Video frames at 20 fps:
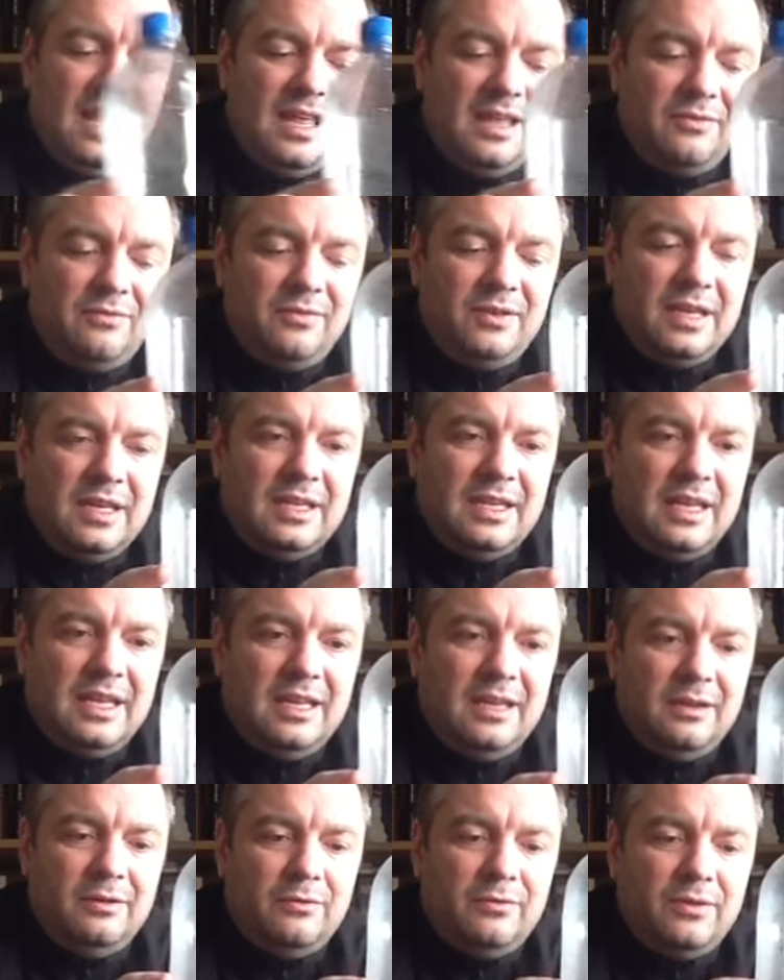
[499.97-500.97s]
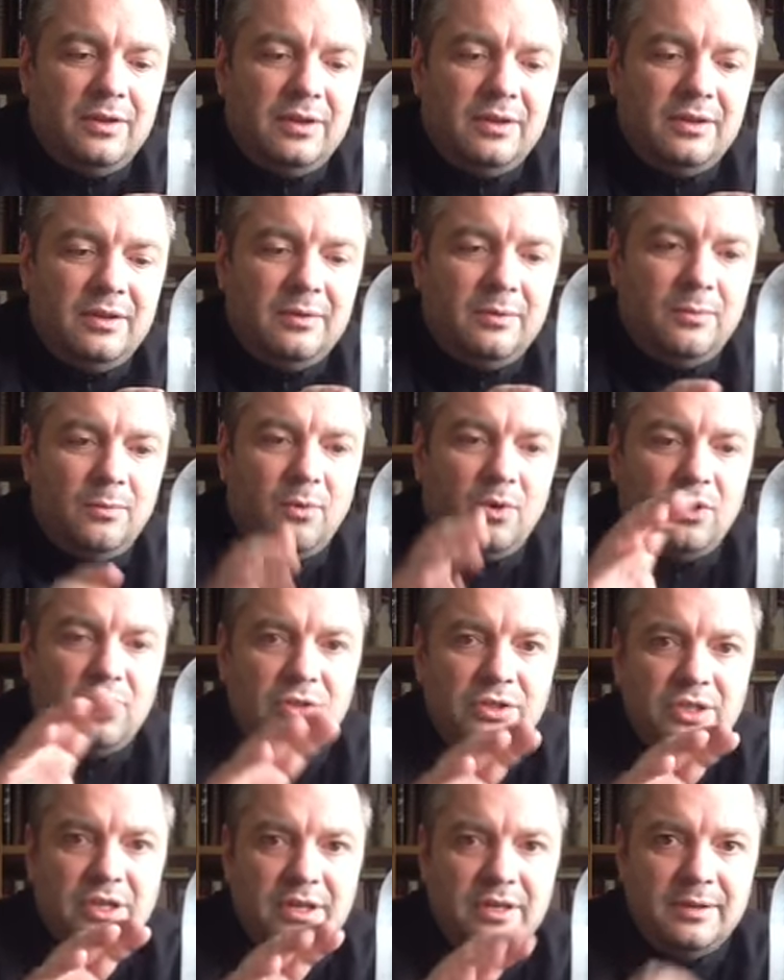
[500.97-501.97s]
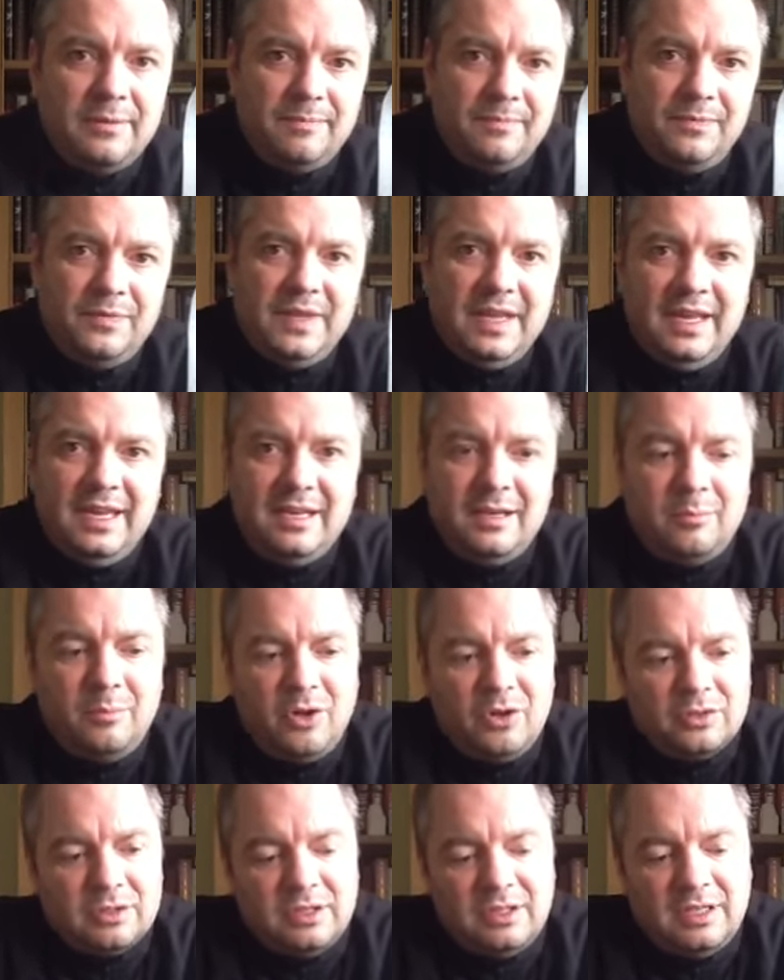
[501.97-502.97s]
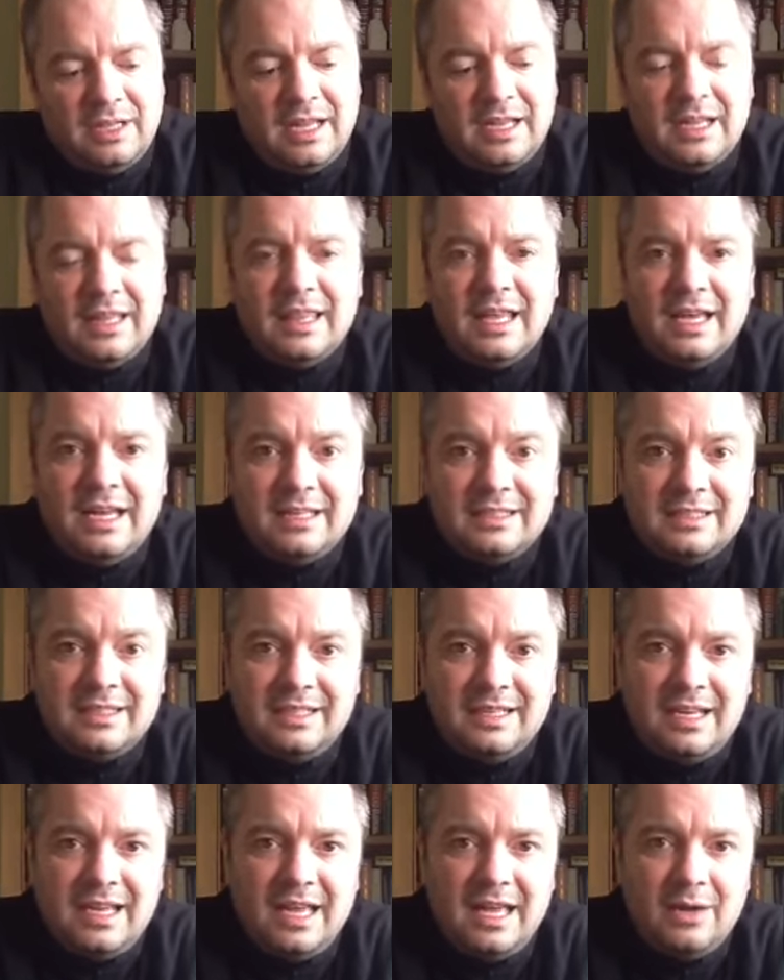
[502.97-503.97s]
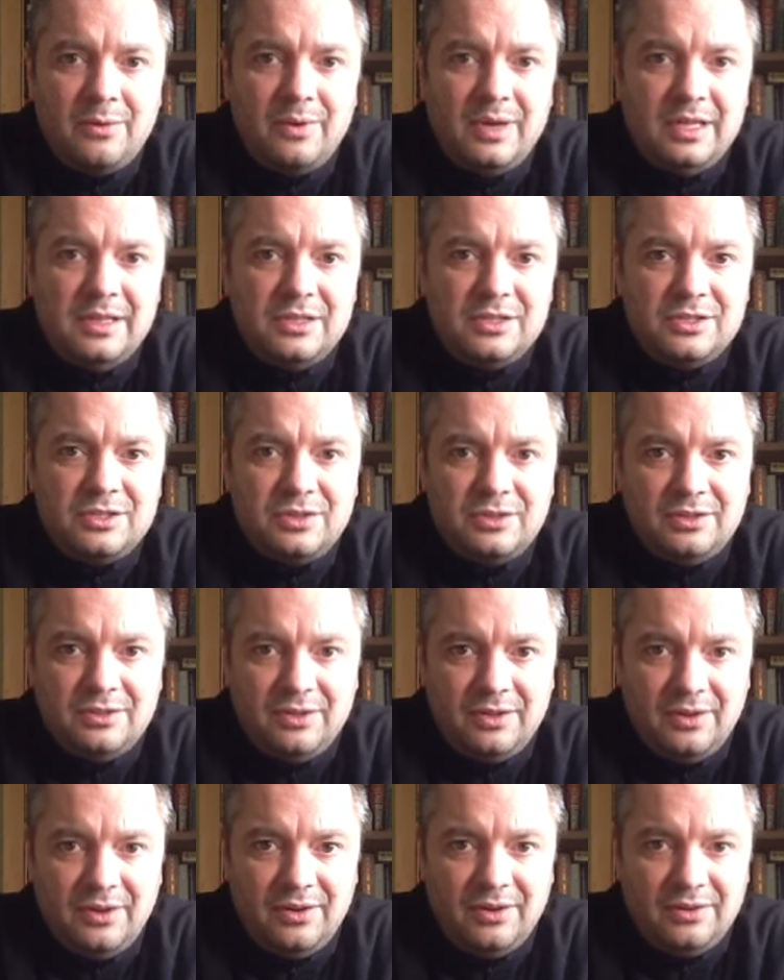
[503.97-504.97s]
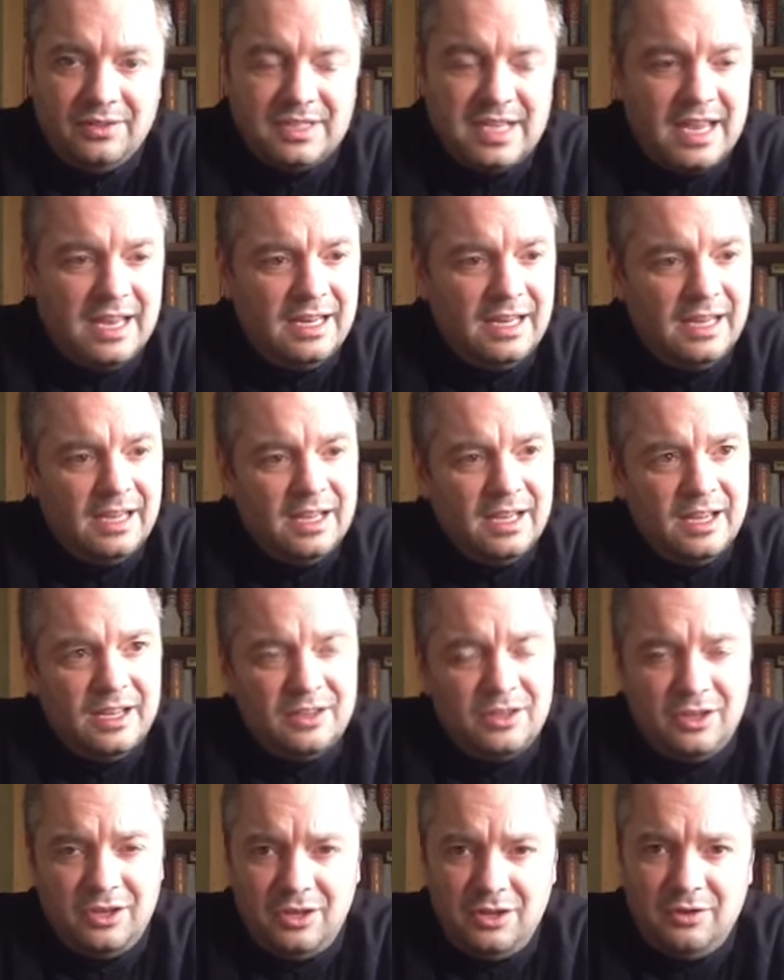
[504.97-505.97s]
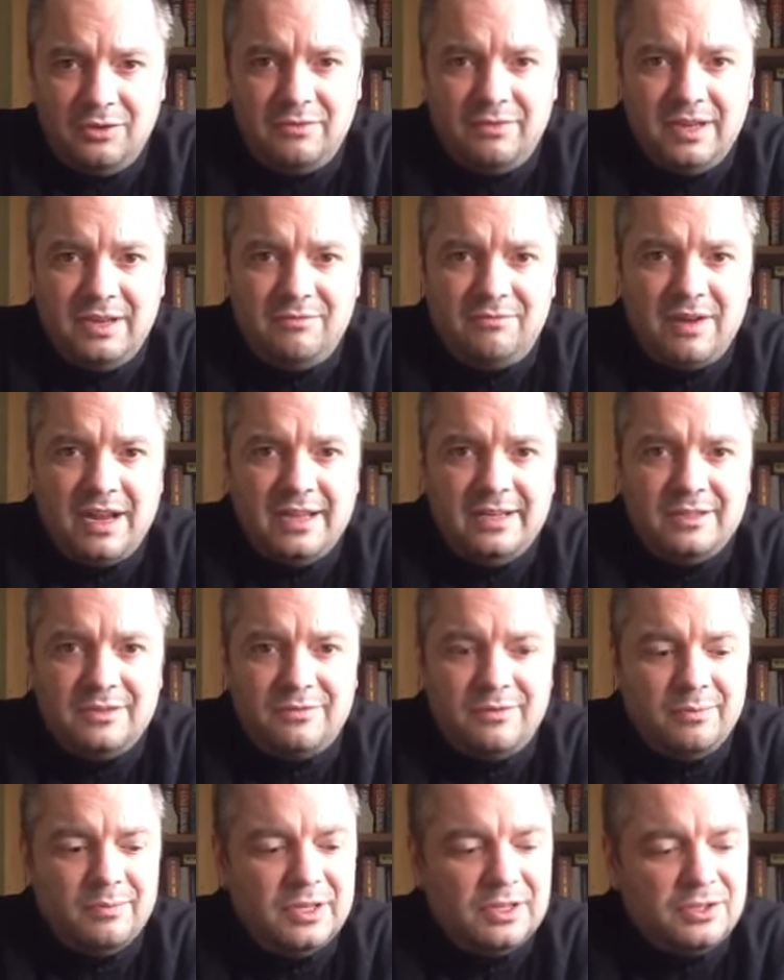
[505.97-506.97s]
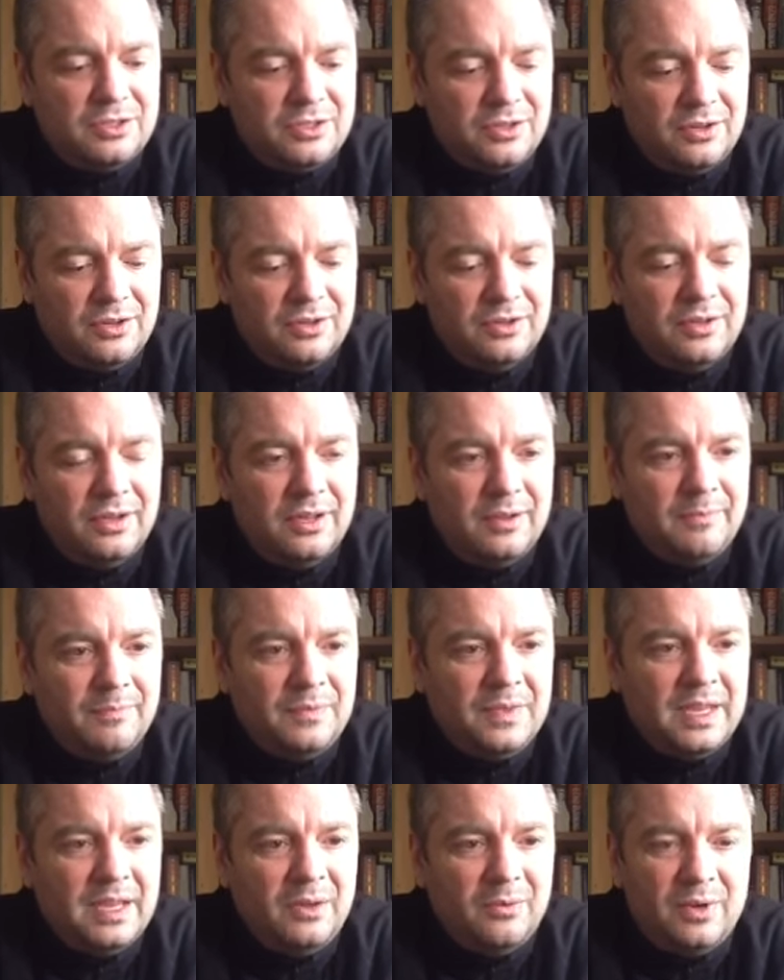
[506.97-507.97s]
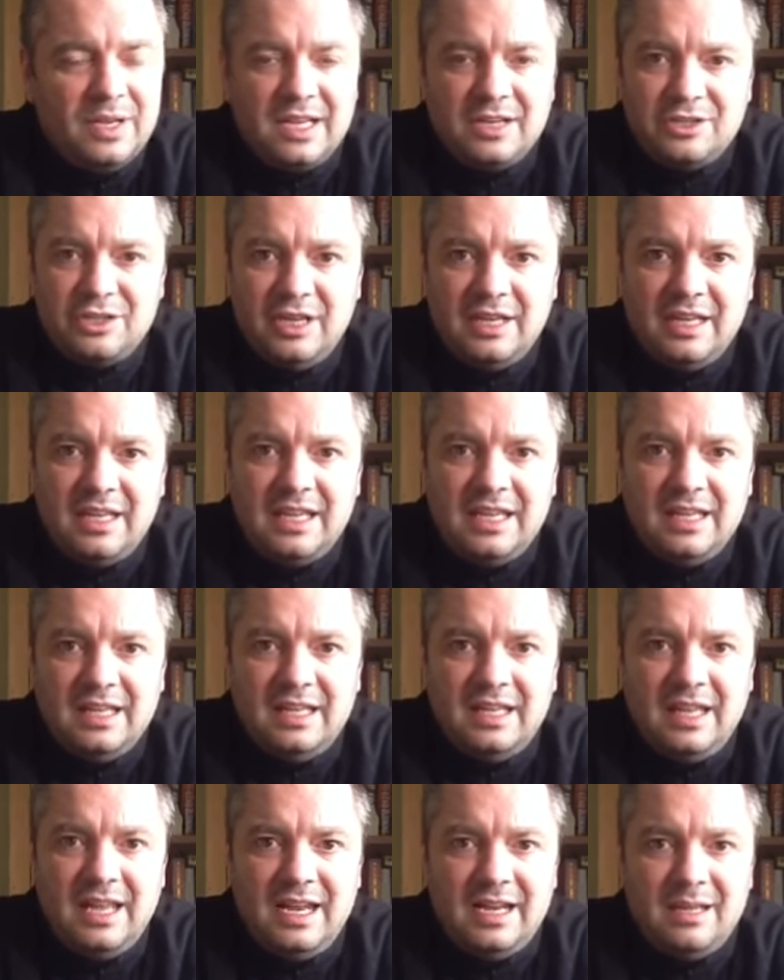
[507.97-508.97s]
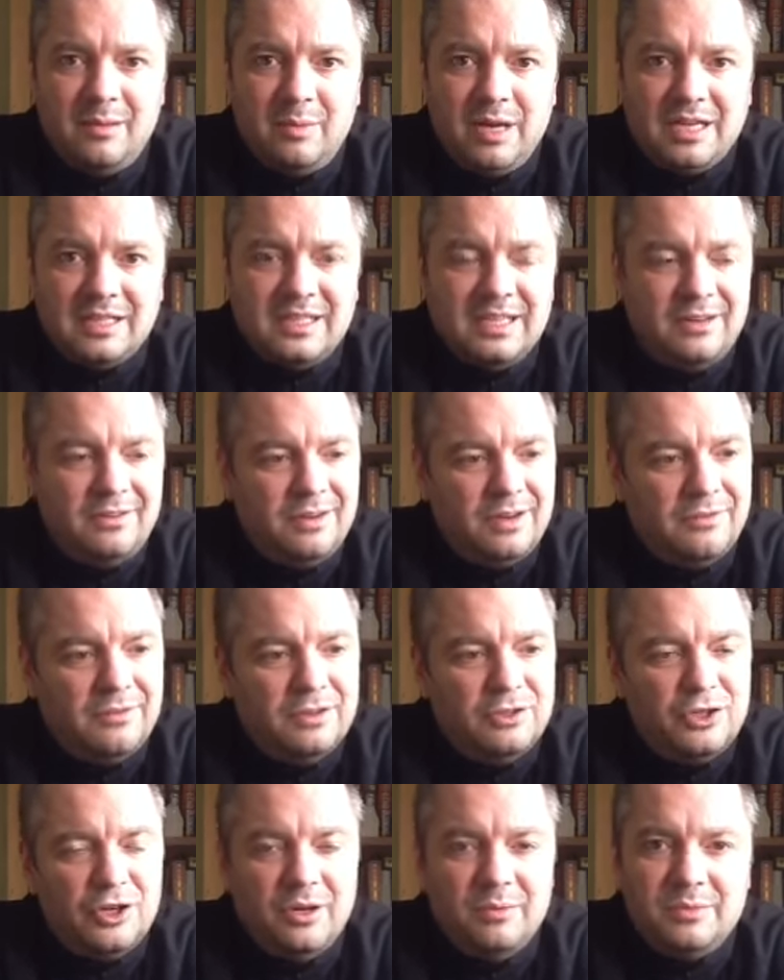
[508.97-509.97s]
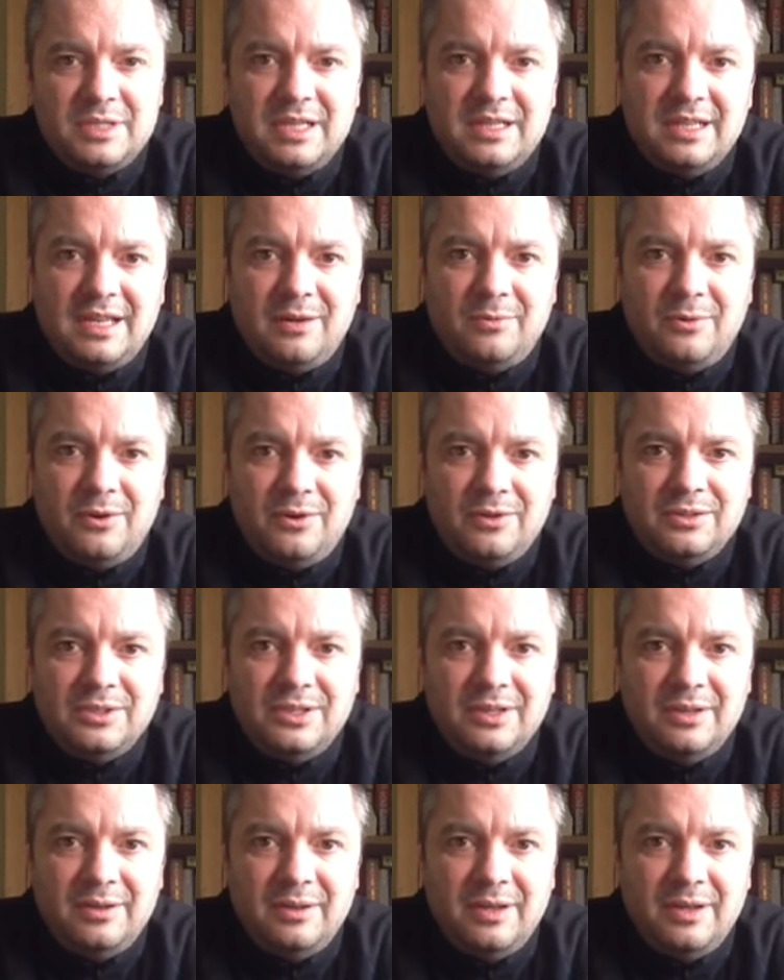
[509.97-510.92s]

If you leave water in a bottle like that out in the sun all day, the UV rays from the sun will actually kill any bacteria and germs in that water.